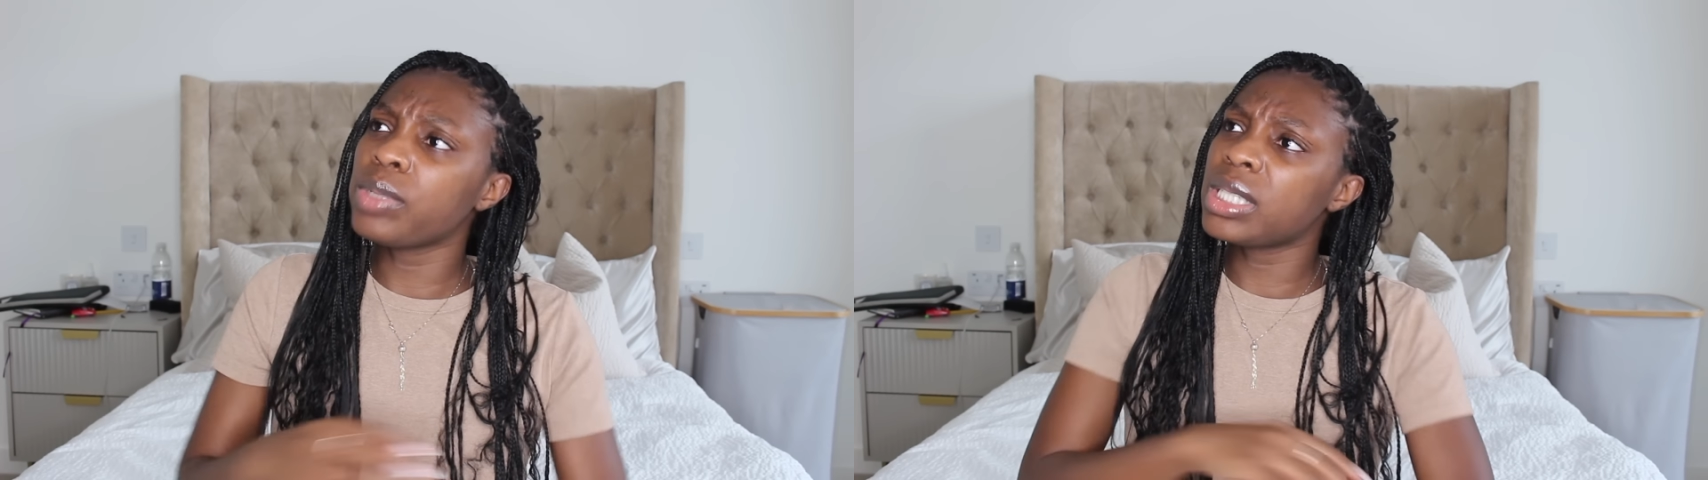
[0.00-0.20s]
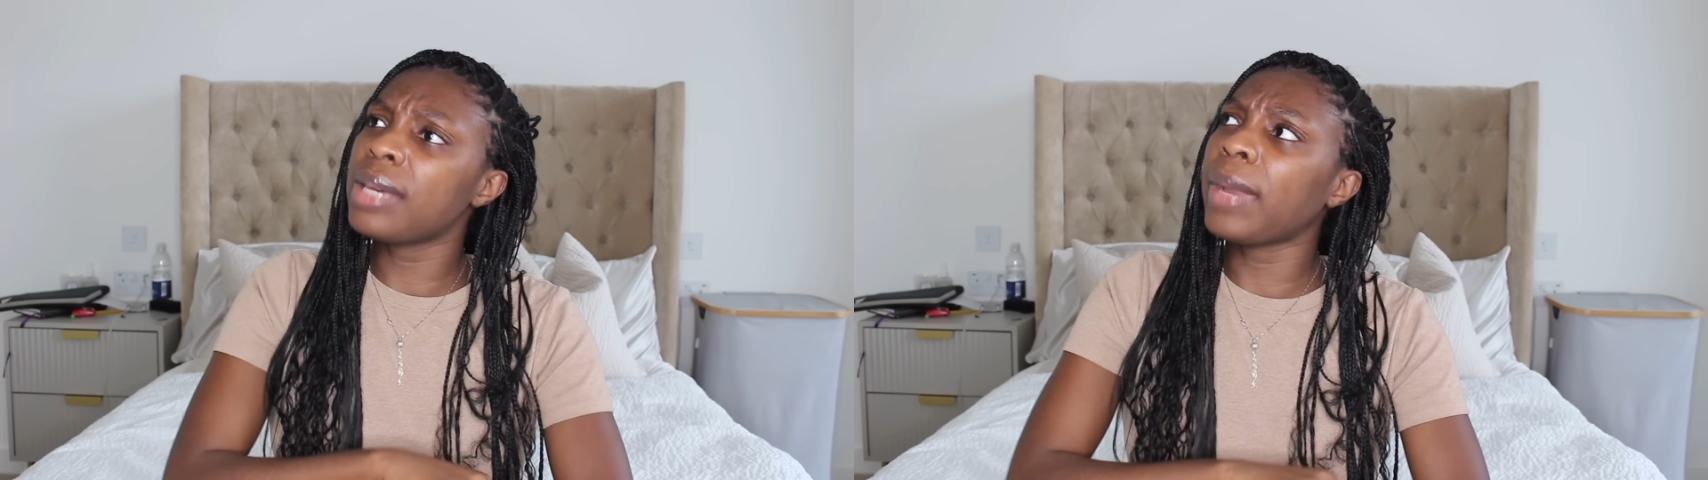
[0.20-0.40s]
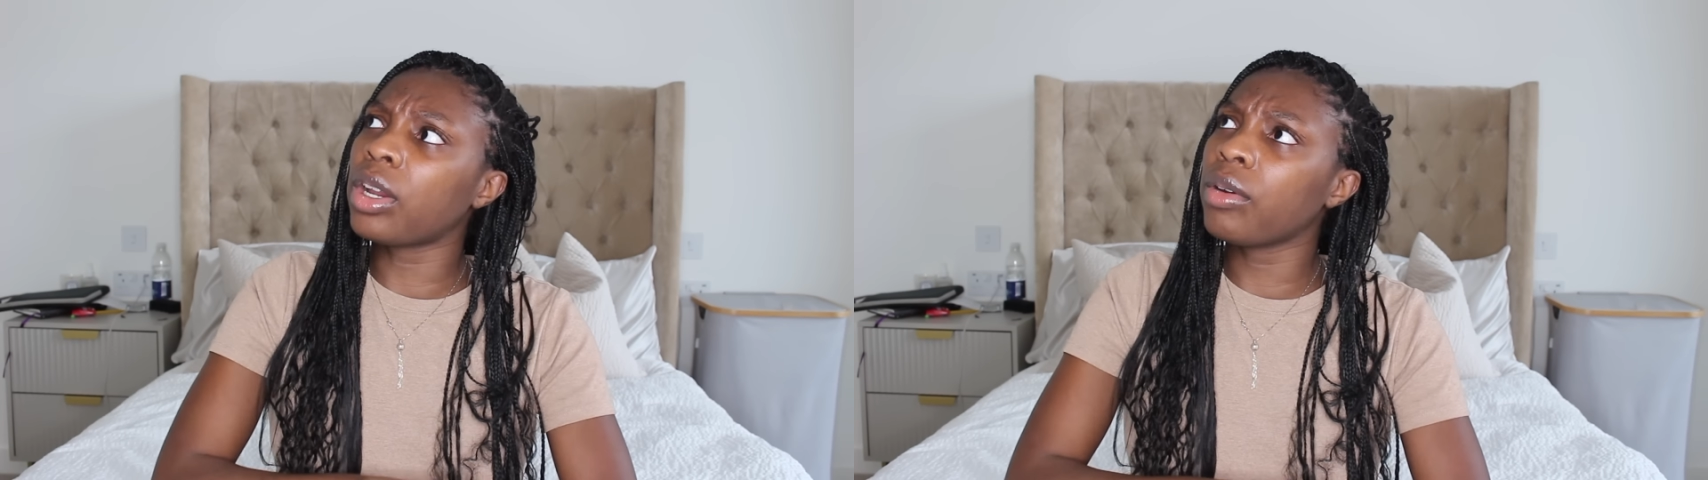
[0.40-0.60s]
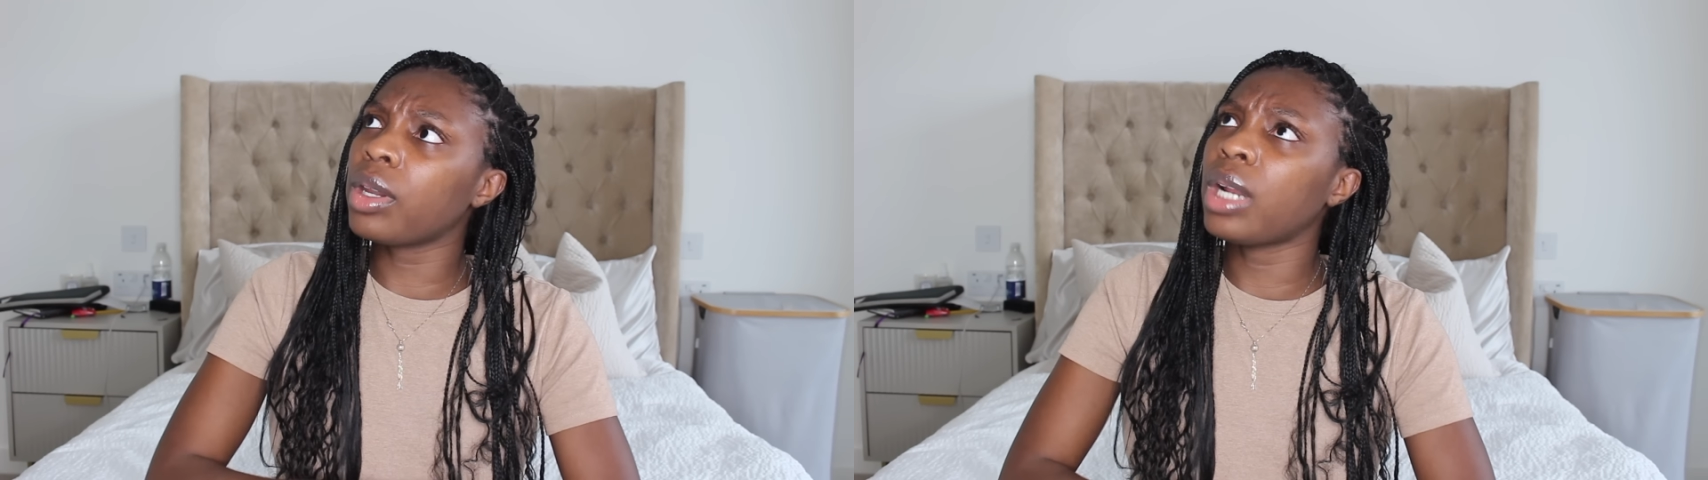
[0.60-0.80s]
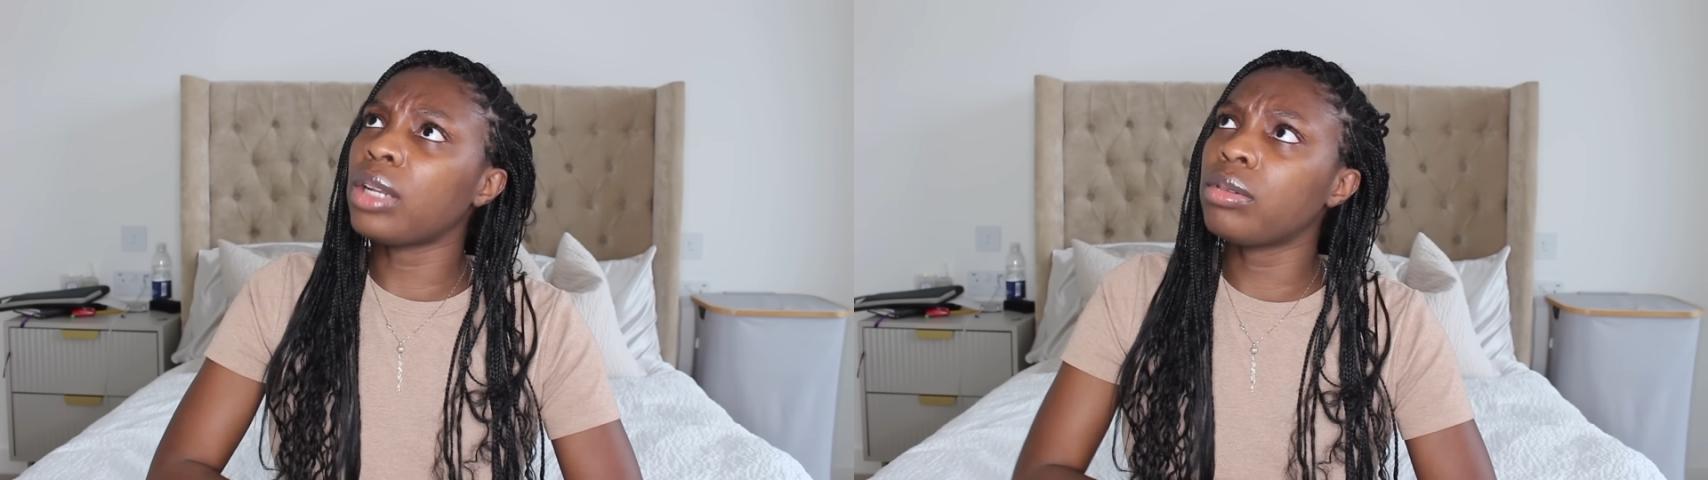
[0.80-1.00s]
wasn't in my career,
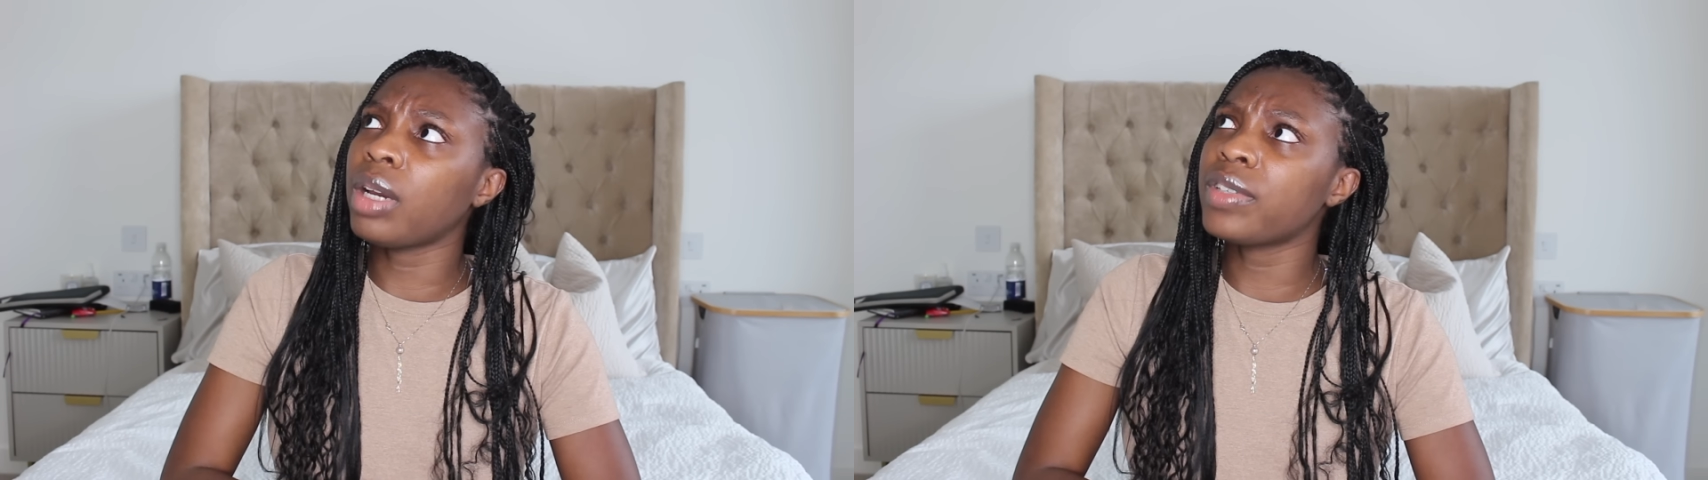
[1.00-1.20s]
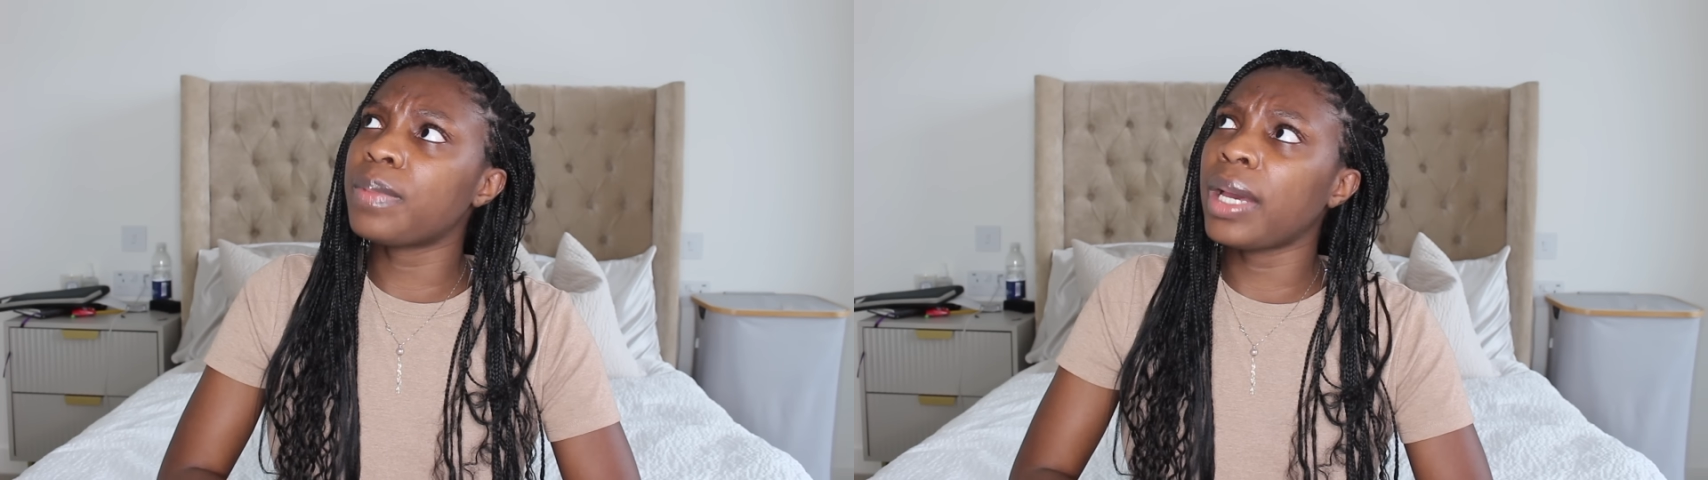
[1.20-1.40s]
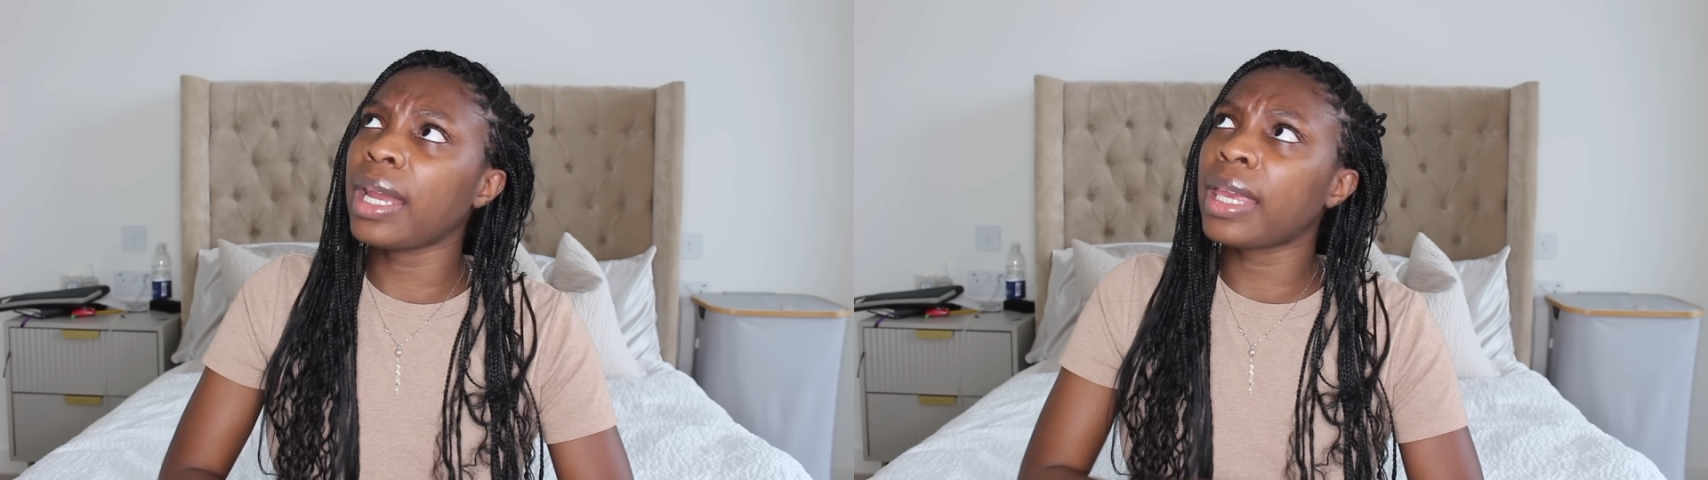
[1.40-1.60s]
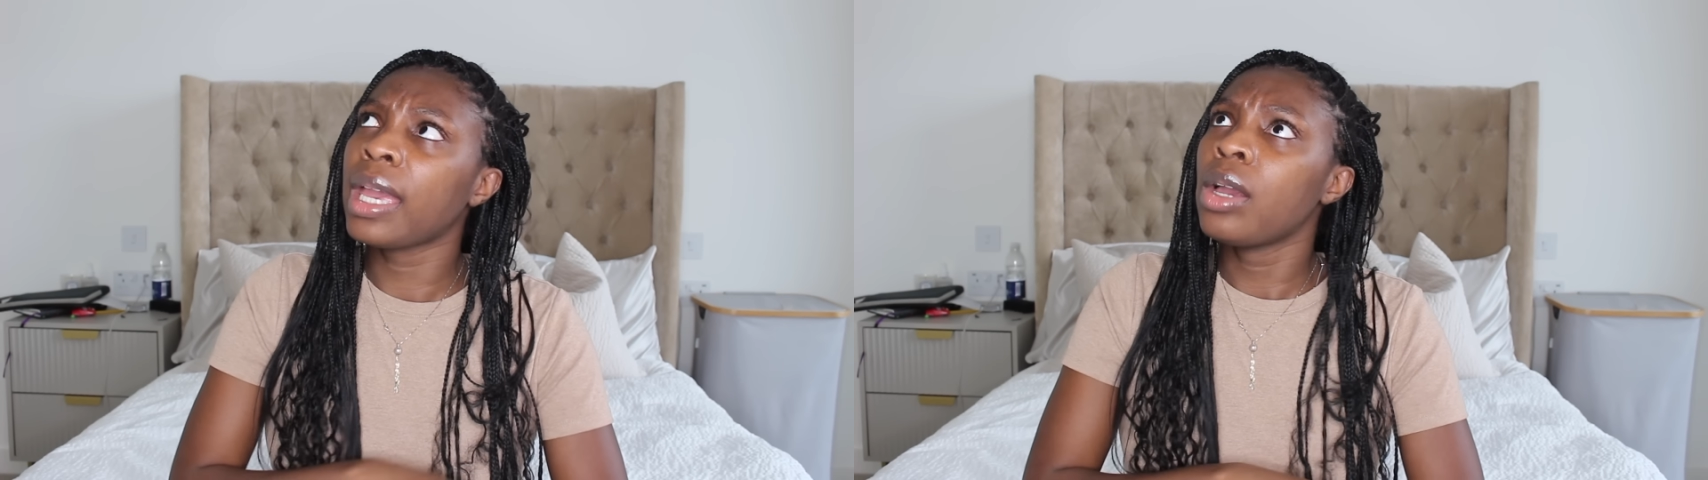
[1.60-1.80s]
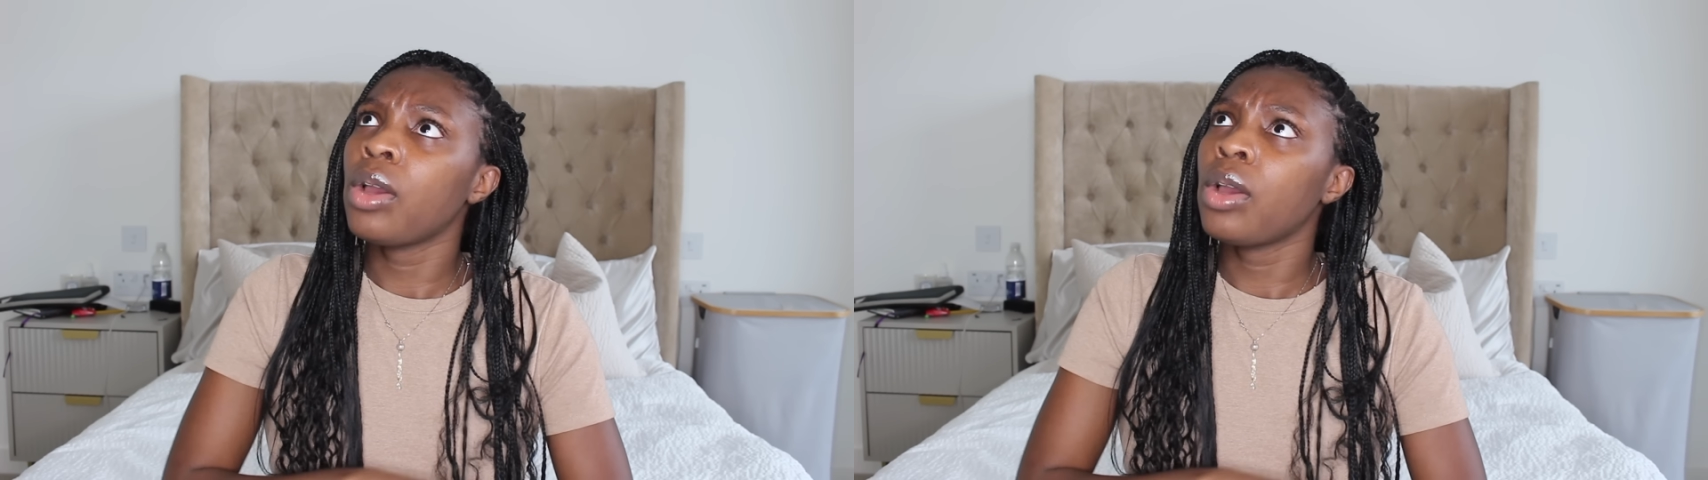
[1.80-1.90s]
could I do Love is Blind? Like,